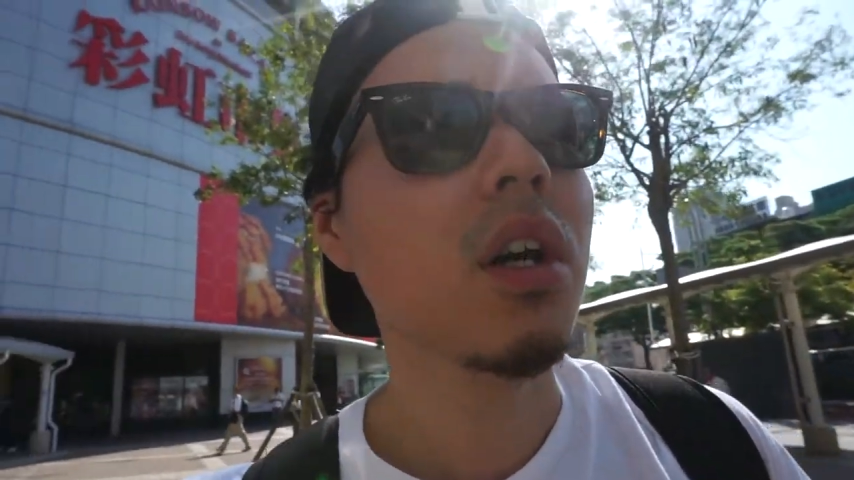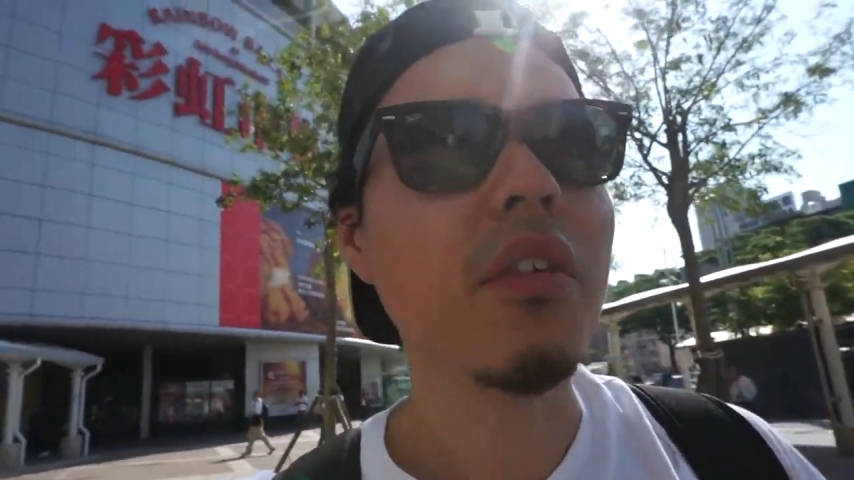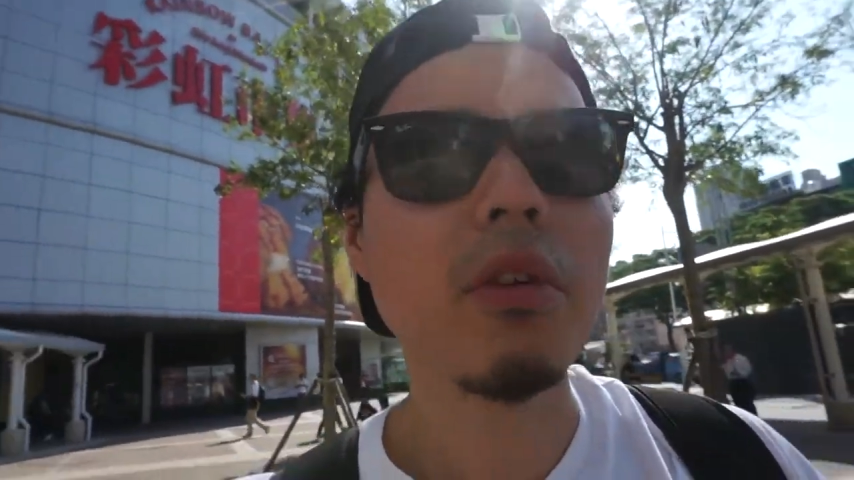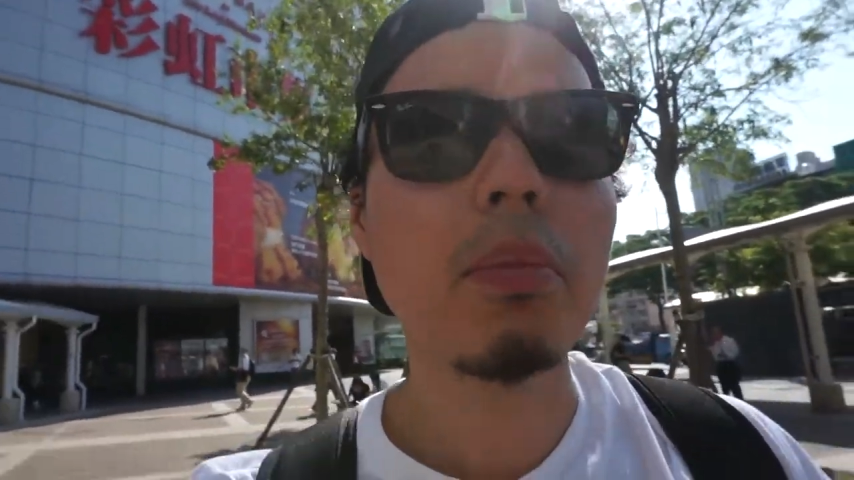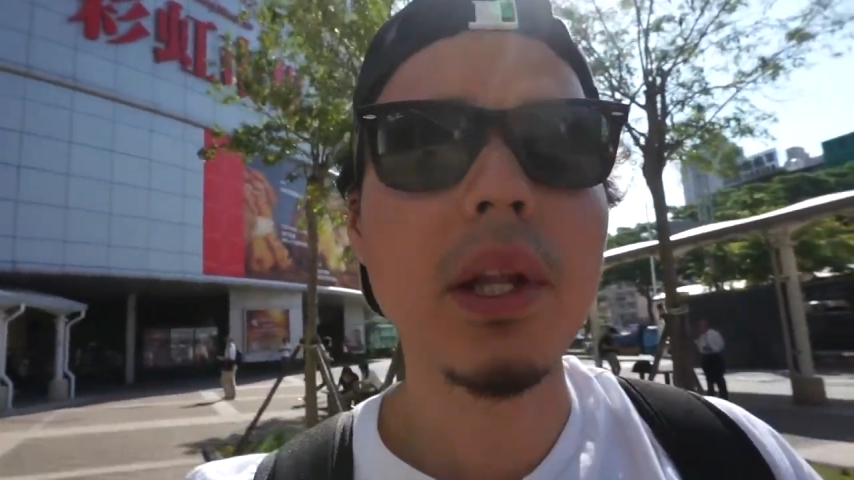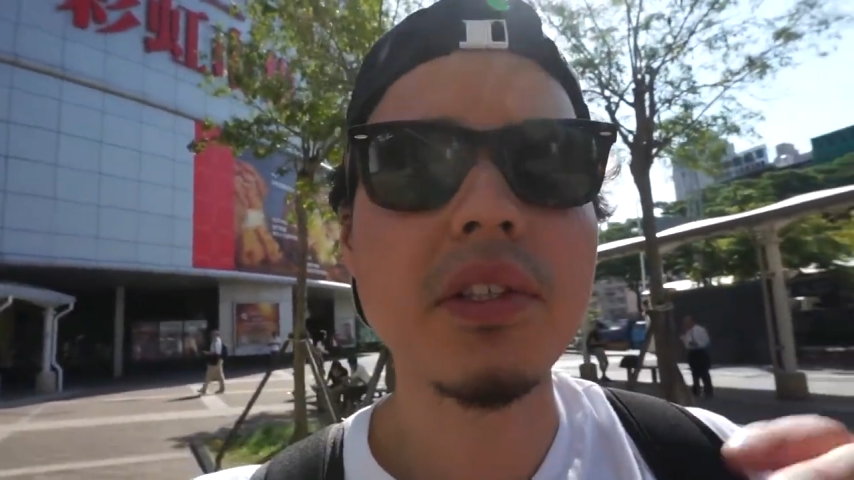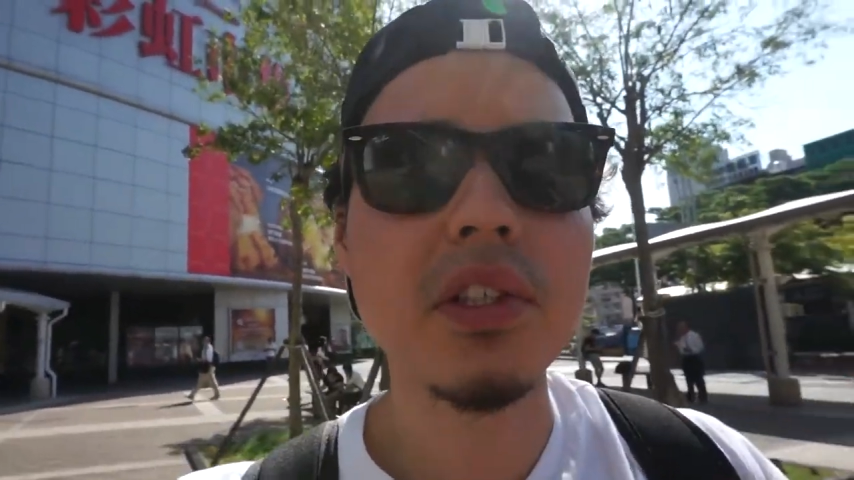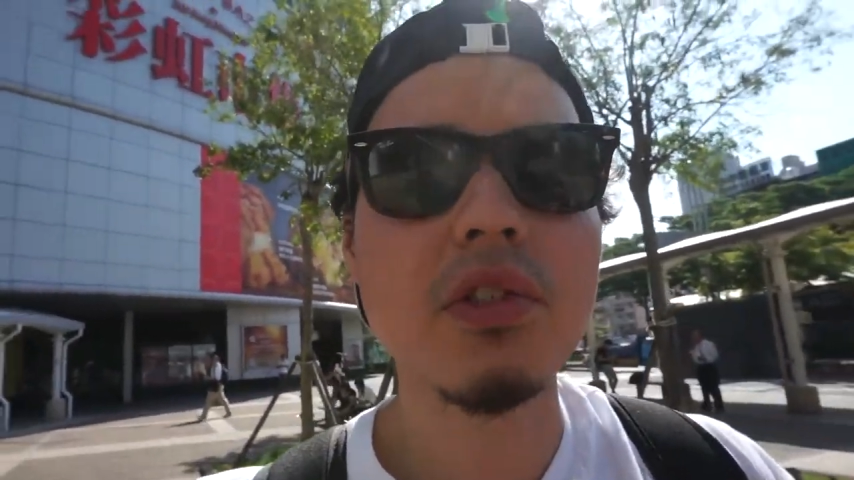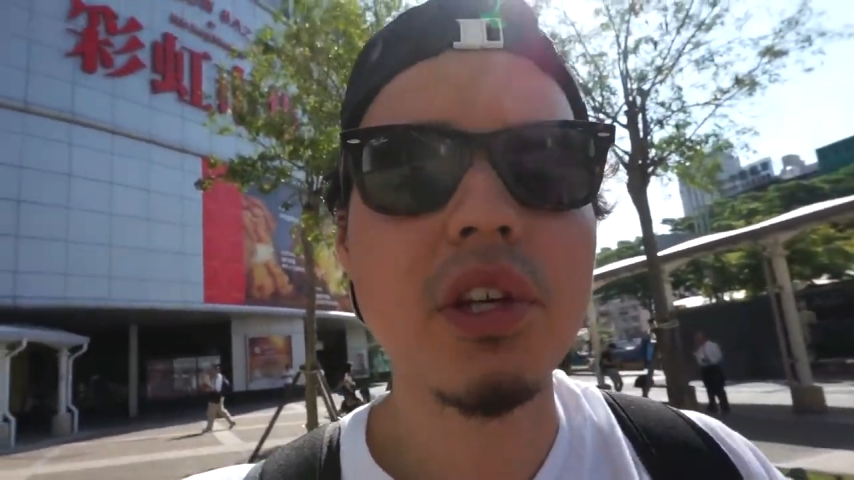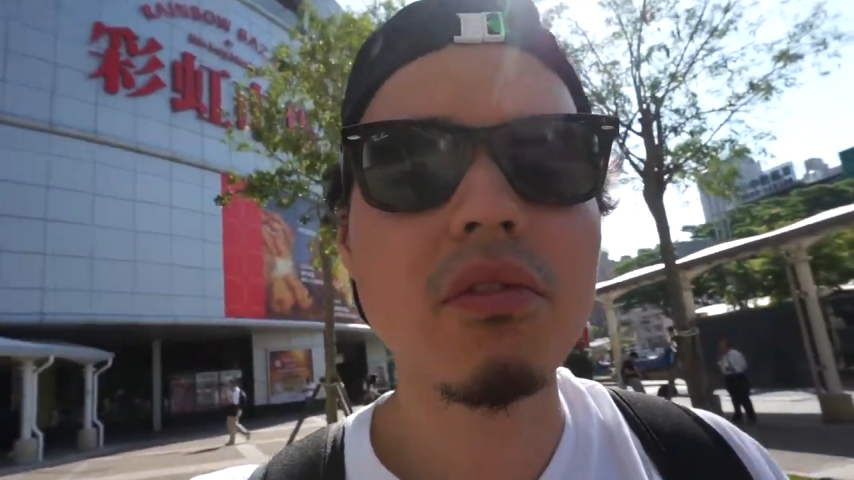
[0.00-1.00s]
of the
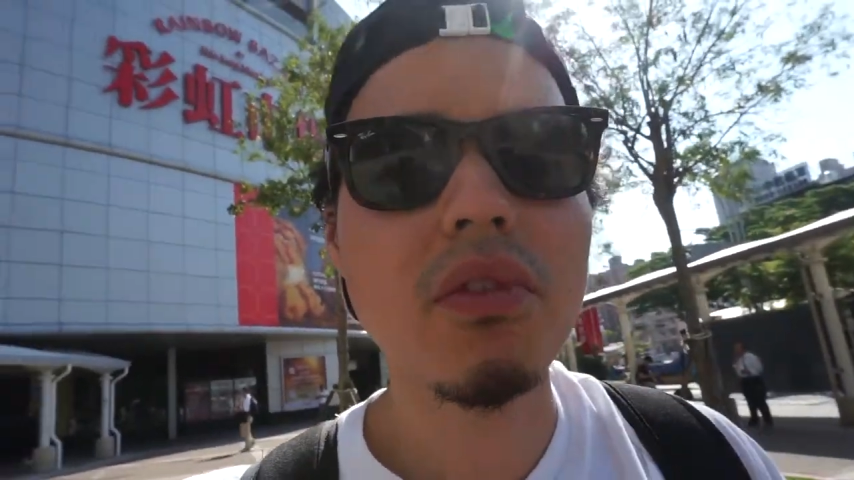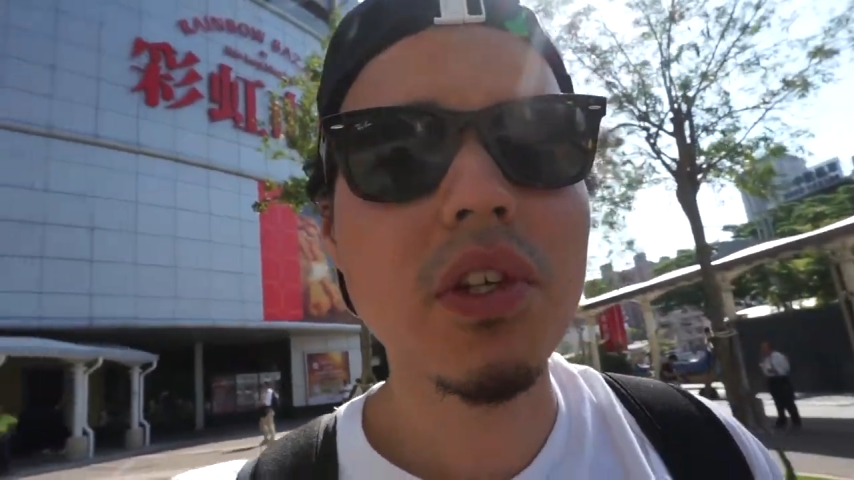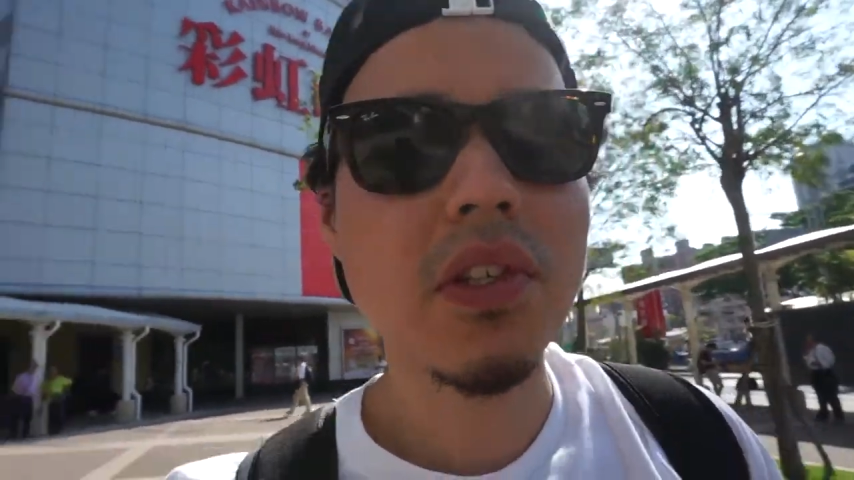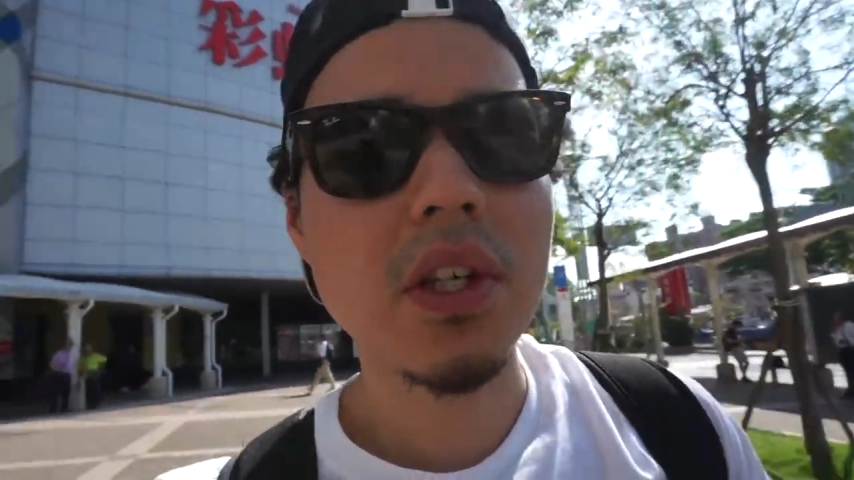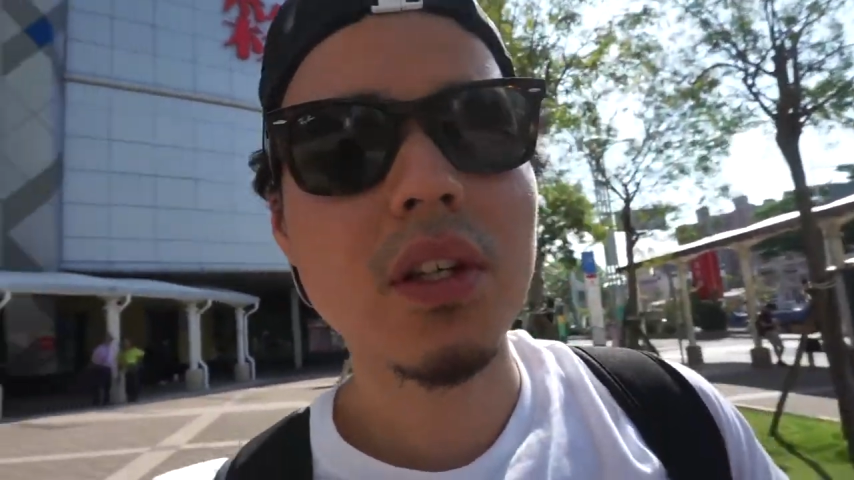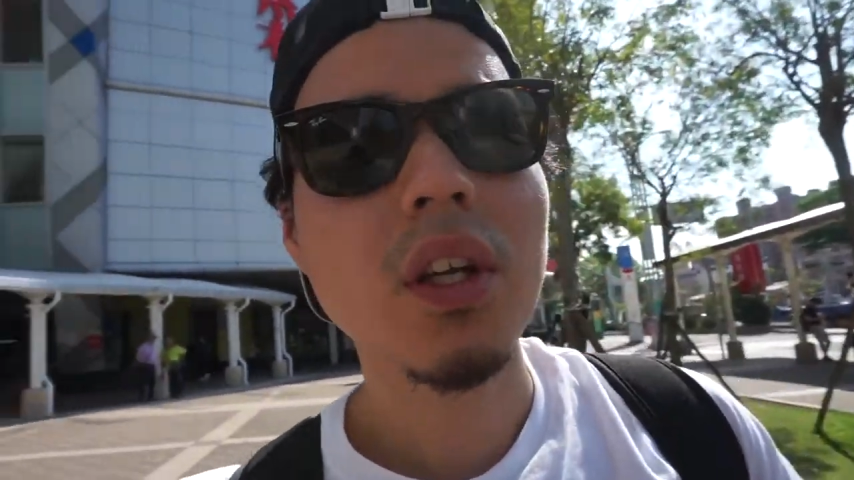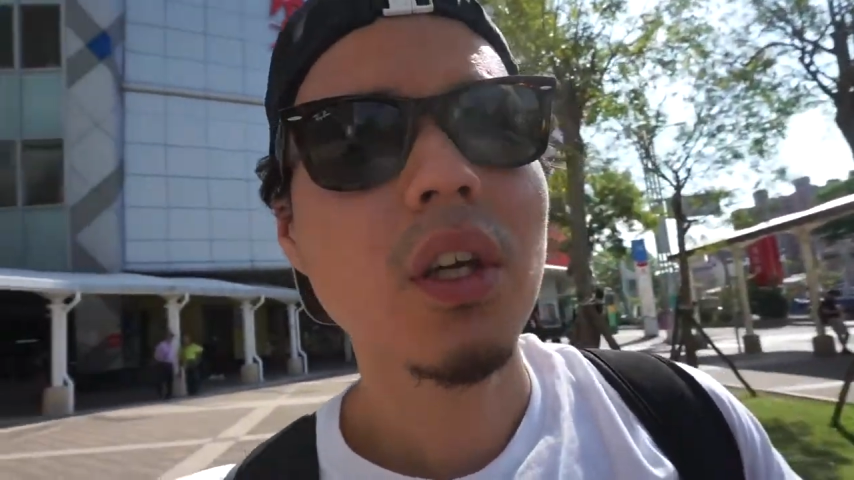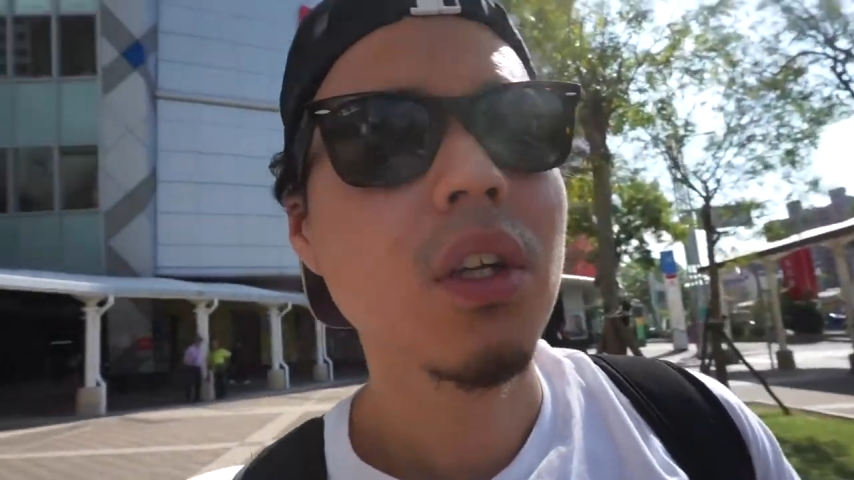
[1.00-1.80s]
places you can visit.